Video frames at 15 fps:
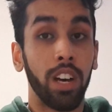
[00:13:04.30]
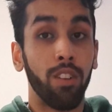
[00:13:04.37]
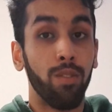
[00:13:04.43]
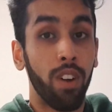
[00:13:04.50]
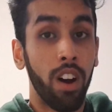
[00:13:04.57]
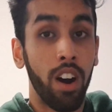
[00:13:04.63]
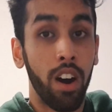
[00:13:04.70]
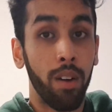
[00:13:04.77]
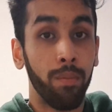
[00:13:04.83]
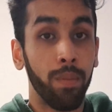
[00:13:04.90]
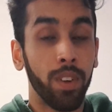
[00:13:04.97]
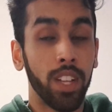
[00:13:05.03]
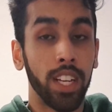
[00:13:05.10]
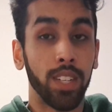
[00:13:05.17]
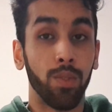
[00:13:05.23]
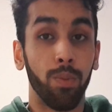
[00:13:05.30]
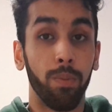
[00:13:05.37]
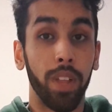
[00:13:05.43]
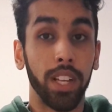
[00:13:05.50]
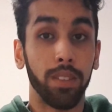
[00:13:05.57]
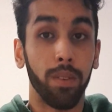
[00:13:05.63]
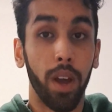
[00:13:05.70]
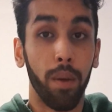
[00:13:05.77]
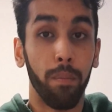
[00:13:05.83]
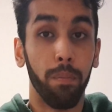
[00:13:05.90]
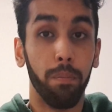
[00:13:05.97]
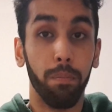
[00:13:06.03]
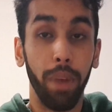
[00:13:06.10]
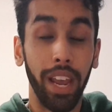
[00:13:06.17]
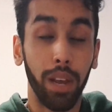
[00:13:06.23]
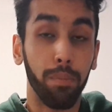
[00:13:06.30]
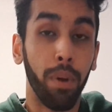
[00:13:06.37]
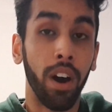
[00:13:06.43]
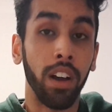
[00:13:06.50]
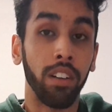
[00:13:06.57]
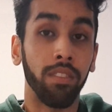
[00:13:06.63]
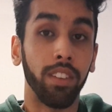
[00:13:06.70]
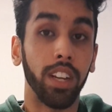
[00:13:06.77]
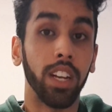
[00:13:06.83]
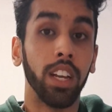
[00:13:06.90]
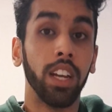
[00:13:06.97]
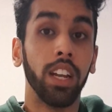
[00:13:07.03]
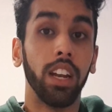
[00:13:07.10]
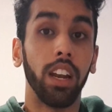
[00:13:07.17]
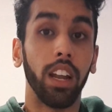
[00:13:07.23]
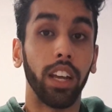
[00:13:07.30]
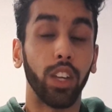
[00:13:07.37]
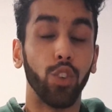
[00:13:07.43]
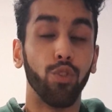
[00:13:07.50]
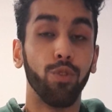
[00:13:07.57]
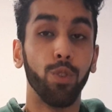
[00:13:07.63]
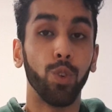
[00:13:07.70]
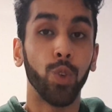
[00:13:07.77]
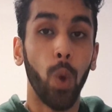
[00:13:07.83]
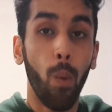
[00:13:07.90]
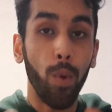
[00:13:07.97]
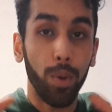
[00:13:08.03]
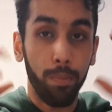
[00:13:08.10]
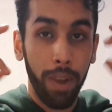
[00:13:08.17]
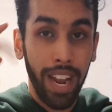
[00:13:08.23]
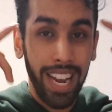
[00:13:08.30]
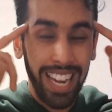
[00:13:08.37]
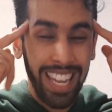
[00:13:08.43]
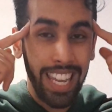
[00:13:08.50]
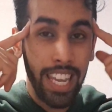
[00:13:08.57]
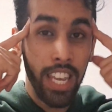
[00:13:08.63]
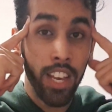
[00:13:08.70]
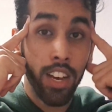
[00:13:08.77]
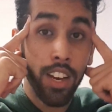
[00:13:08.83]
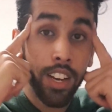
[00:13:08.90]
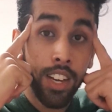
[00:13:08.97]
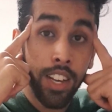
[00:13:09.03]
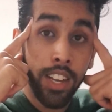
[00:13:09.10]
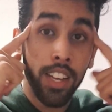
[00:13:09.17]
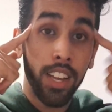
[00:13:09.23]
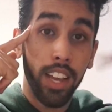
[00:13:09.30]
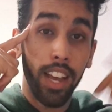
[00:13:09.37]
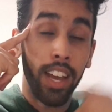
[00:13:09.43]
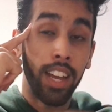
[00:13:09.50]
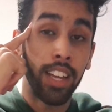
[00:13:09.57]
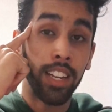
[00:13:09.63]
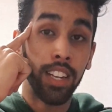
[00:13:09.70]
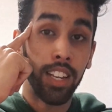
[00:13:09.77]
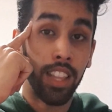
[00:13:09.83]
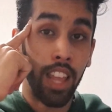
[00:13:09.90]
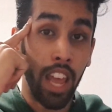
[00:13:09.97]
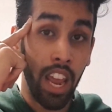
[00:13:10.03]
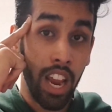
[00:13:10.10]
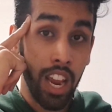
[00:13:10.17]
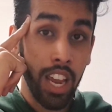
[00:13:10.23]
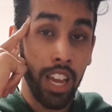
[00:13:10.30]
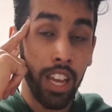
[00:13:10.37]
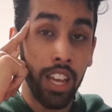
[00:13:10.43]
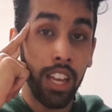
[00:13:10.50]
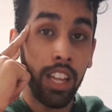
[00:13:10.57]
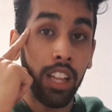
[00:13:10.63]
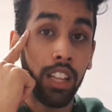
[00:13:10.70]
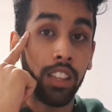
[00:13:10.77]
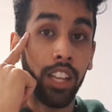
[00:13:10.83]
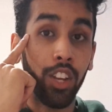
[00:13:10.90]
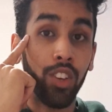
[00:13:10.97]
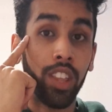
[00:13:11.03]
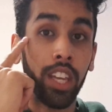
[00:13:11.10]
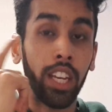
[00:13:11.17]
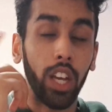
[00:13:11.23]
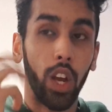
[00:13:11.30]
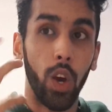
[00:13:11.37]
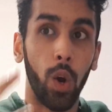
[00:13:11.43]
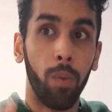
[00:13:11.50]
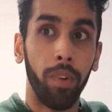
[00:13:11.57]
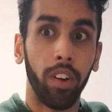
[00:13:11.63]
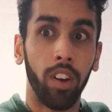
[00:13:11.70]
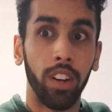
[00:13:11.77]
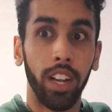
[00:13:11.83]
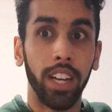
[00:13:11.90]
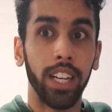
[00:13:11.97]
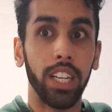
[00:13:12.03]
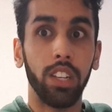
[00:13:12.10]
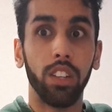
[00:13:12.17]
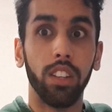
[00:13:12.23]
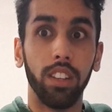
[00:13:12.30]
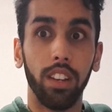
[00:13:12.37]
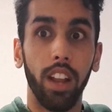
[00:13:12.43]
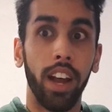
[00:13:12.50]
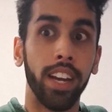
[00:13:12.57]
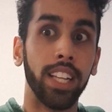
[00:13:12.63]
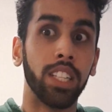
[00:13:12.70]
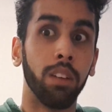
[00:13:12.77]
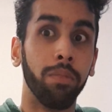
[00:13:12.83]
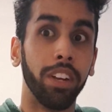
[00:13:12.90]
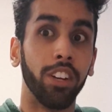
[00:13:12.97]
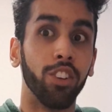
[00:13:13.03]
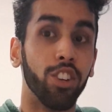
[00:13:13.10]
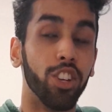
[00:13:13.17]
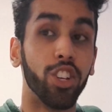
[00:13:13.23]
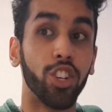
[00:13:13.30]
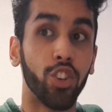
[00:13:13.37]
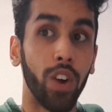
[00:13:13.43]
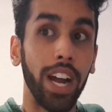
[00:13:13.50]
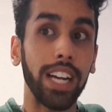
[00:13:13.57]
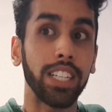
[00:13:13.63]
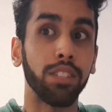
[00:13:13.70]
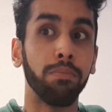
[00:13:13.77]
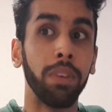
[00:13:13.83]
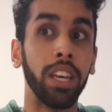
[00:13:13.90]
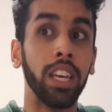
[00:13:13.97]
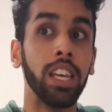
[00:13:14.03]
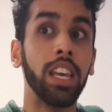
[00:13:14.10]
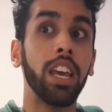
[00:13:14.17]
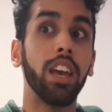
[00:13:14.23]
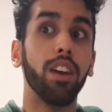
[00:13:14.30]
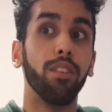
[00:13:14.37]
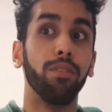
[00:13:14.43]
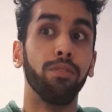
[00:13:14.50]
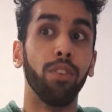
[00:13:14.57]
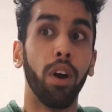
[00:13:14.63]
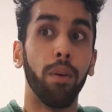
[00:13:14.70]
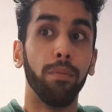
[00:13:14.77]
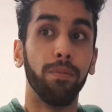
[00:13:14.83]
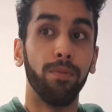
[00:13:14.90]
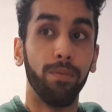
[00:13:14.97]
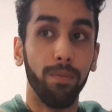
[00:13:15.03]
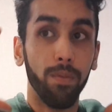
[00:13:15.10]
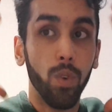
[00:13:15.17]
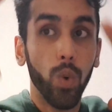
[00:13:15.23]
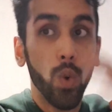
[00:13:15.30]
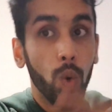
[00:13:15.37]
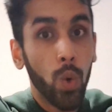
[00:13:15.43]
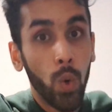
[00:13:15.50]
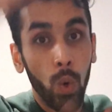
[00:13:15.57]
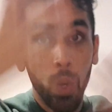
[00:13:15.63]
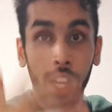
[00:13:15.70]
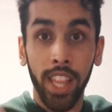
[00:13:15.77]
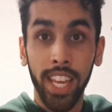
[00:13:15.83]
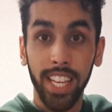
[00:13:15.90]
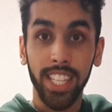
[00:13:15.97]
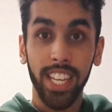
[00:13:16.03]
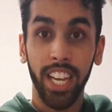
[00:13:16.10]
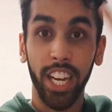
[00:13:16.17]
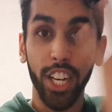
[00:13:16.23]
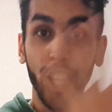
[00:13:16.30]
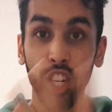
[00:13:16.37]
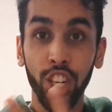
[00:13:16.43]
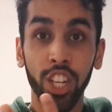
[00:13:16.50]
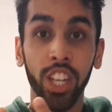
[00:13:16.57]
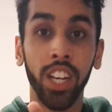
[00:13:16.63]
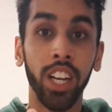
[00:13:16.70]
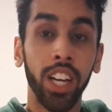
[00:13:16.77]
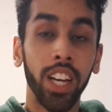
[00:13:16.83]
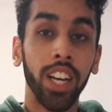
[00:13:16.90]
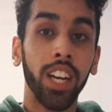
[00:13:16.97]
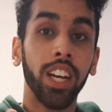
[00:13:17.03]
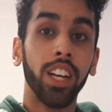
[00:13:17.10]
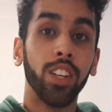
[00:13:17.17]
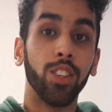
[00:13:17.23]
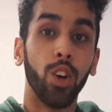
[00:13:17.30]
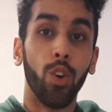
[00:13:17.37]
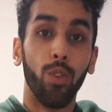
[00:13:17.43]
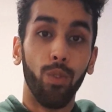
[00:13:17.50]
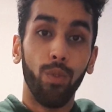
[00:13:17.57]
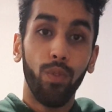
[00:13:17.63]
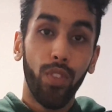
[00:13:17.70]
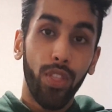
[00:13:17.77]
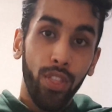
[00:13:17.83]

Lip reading: self-harm. That's a big part of it. Like, you feel so much pain here and there that you think, oh my god, I need something to distract me from all of this ish. So